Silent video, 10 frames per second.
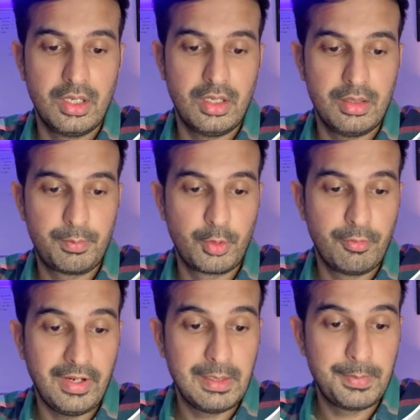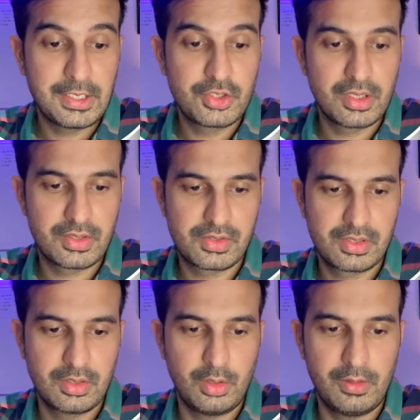uh, profile
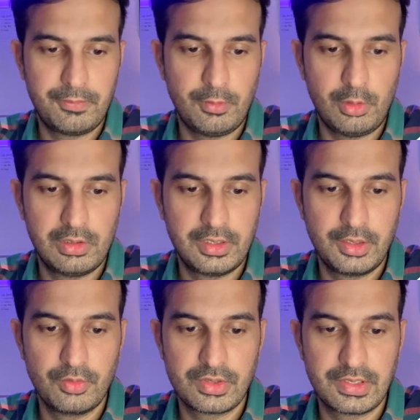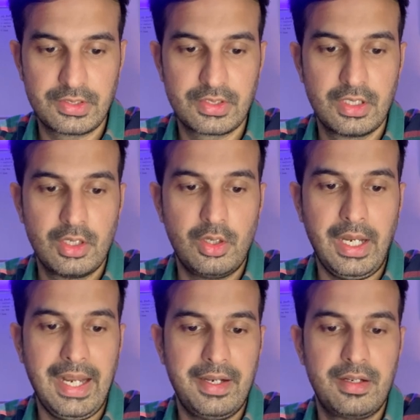pictures of all the users.
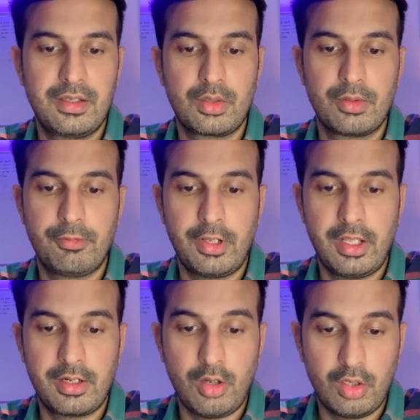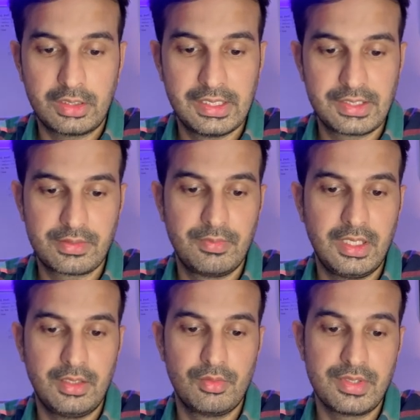And you know for our authors,
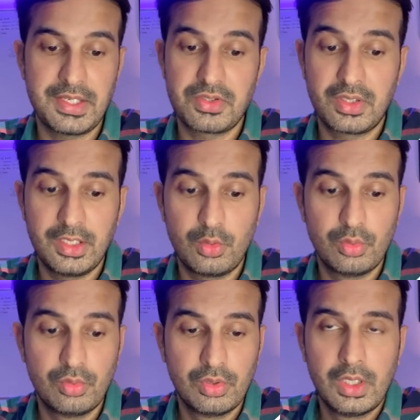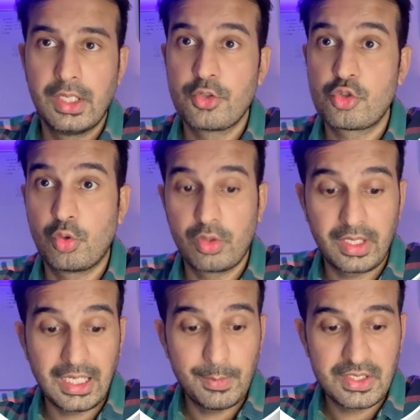we use S3 to store
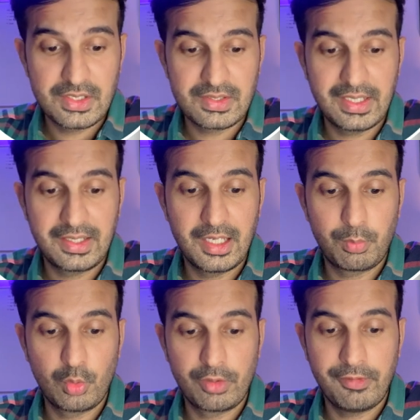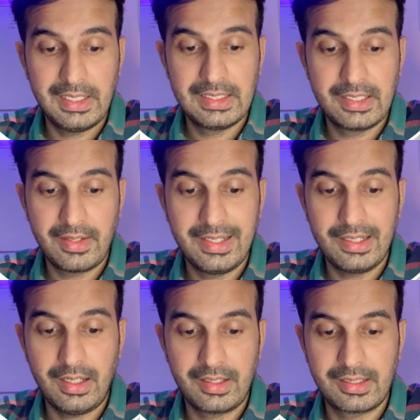images that they upload while they
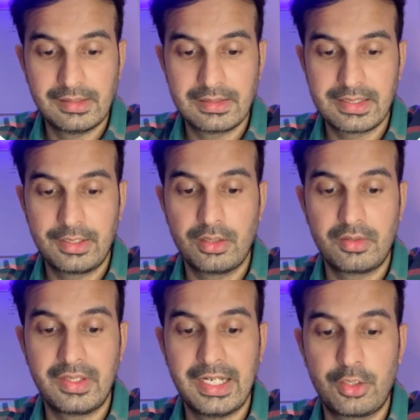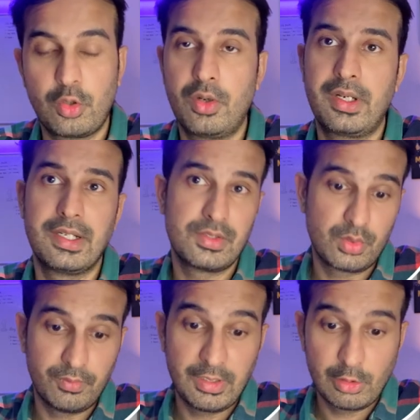write articles and create content.
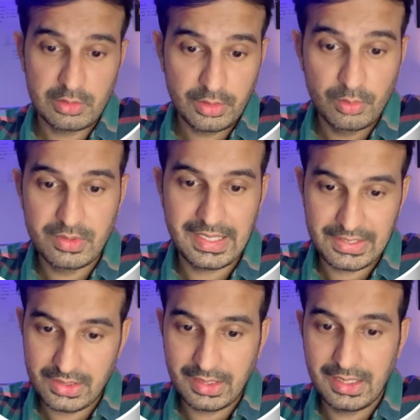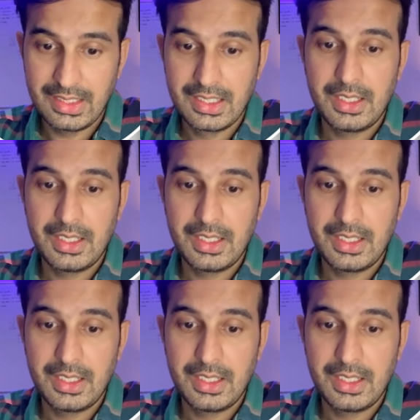So we also use S3.